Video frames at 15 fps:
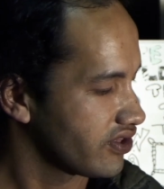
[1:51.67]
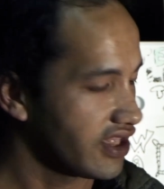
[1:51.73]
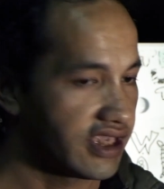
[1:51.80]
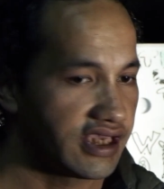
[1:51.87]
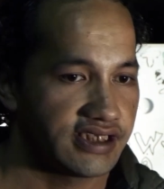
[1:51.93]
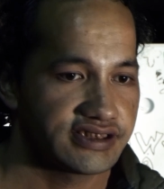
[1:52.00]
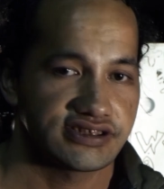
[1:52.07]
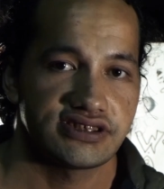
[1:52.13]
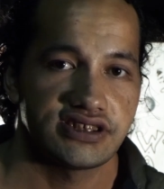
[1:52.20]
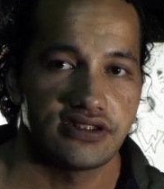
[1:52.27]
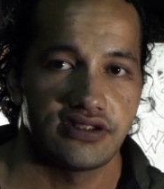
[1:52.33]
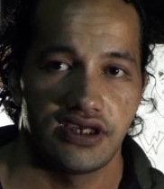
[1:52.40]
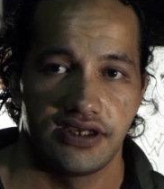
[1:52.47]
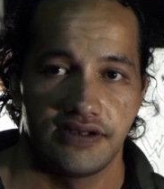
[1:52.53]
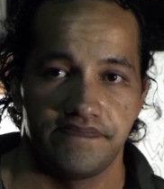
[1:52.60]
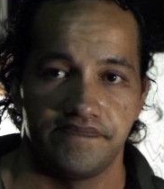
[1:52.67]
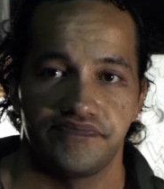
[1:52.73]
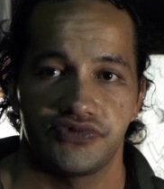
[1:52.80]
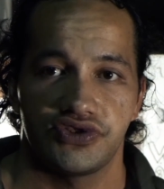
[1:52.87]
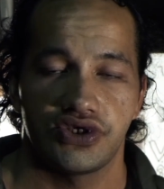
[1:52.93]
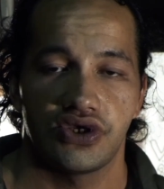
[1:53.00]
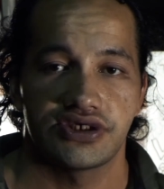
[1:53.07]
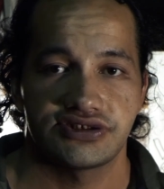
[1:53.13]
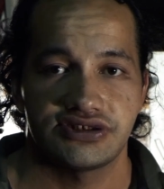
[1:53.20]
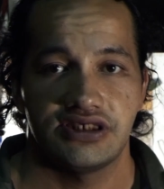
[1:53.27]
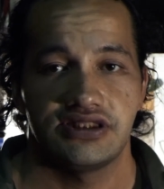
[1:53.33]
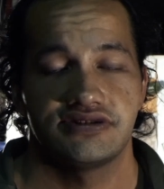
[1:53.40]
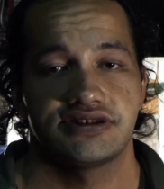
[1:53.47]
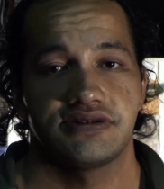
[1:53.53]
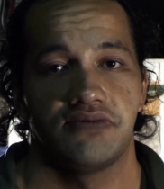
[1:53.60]
Yeah, as I said, you guys
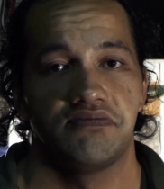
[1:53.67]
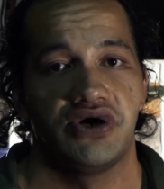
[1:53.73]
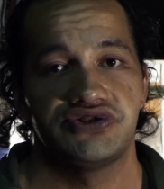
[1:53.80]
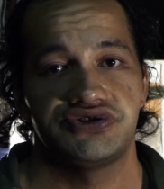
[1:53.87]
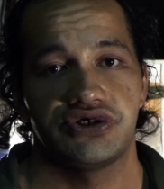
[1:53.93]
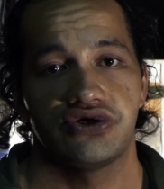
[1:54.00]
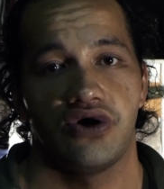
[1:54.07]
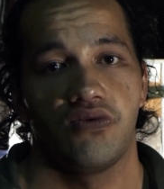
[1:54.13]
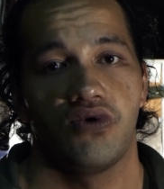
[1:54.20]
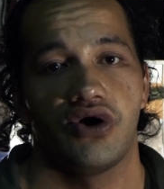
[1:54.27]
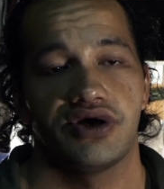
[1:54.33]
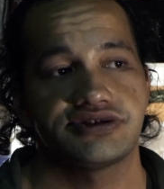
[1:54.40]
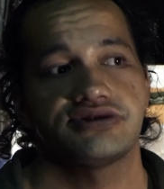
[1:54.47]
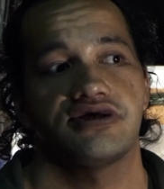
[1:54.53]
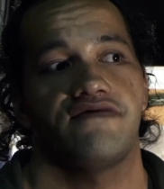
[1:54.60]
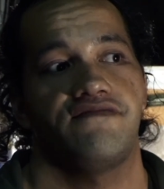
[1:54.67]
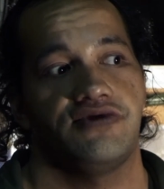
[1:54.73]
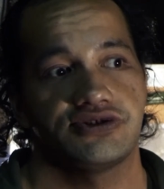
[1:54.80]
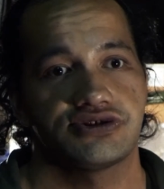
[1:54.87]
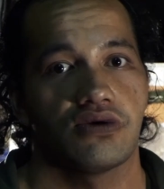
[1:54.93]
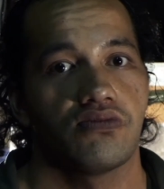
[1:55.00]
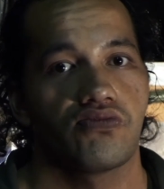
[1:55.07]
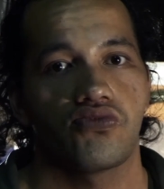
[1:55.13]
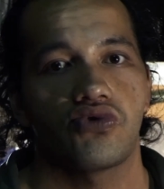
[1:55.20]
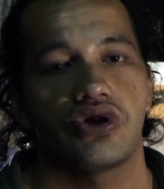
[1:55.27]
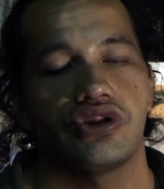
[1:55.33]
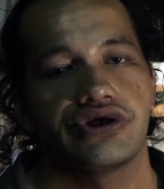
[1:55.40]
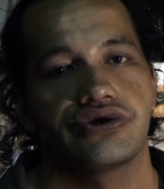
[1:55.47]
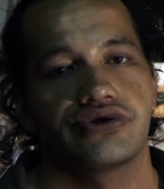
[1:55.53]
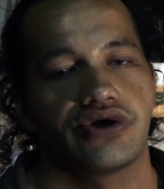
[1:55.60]
seen some of my DIY stuff. There's some
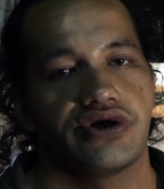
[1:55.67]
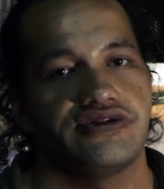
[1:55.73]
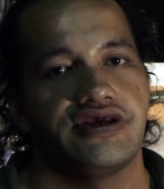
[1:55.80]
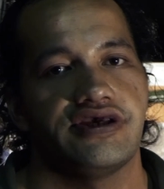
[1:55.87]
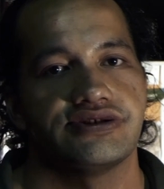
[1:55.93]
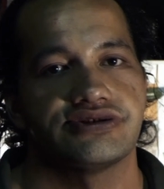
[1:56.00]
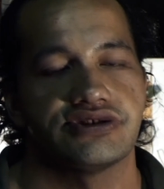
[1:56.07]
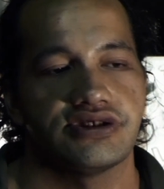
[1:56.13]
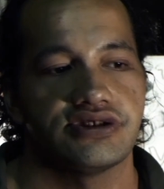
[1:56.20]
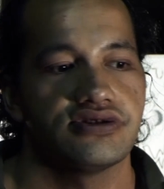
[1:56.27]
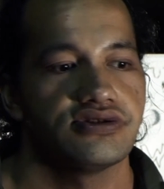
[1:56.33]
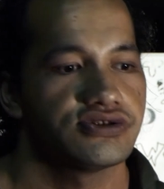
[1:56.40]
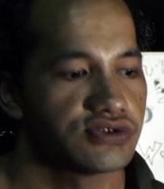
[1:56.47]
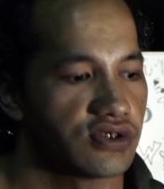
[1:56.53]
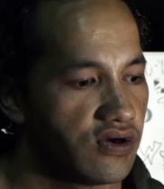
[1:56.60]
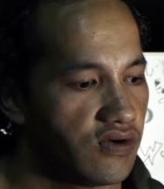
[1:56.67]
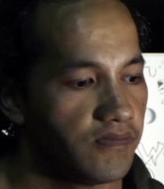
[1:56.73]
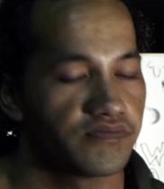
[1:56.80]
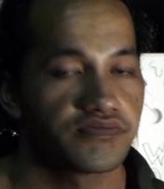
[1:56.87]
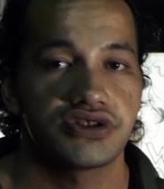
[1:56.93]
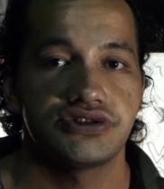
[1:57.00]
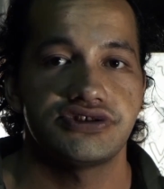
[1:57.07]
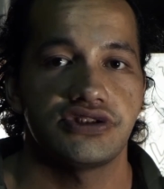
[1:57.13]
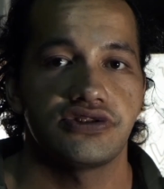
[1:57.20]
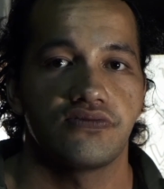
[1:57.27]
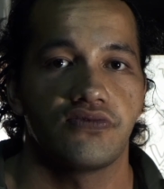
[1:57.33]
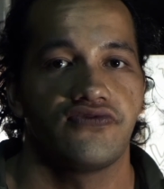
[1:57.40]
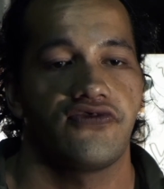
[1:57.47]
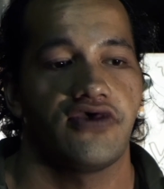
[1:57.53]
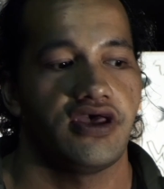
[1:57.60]
really good ideas there, so I'm
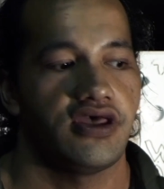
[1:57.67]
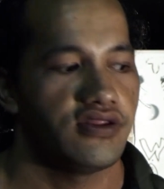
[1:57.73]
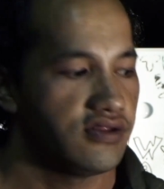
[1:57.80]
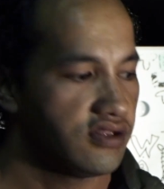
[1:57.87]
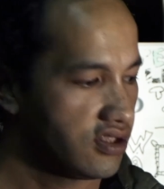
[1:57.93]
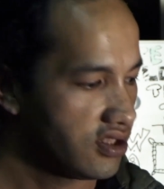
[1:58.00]
continuing with that.